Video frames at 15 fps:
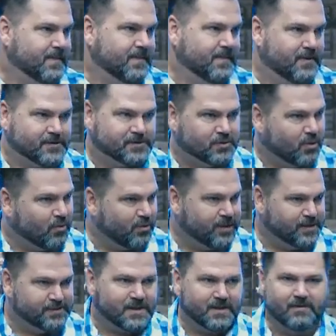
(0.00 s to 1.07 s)
The
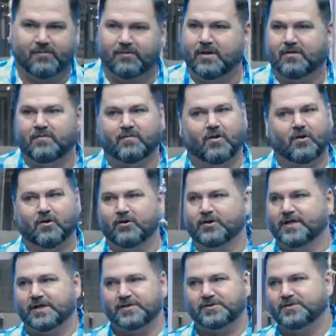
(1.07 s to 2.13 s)
stories that you've heard
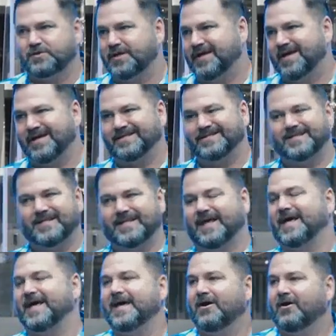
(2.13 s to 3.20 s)
yesterday and
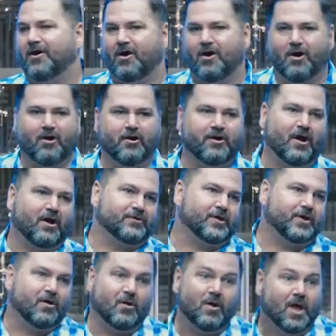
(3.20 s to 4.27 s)
today are, are not to
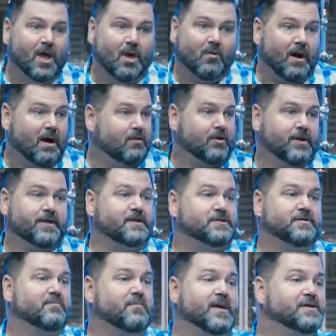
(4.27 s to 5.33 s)
go, wow, look at these
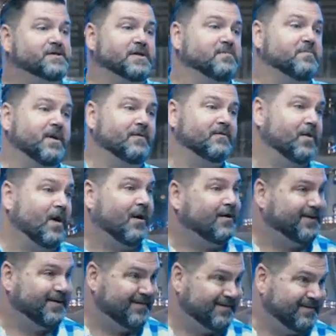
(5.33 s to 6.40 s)
amazing men of God.